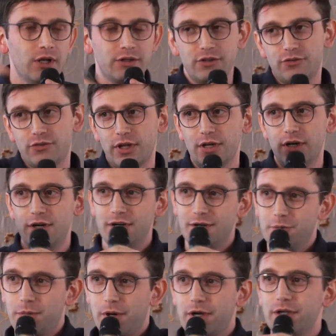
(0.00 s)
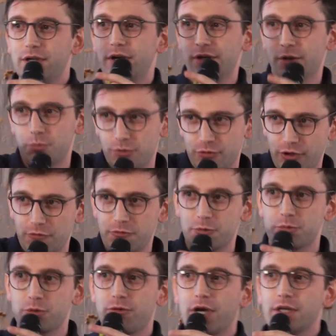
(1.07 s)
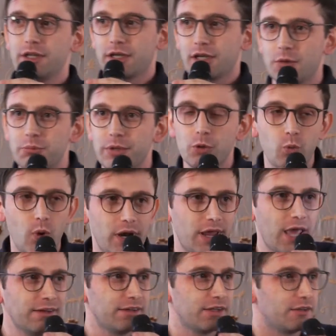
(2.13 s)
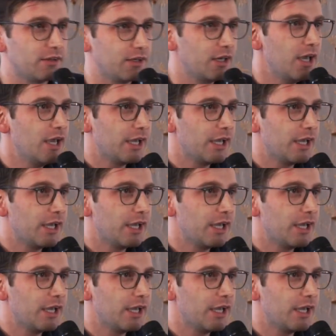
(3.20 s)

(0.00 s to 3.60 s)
the seller and the buyer and the service provider can be one entity,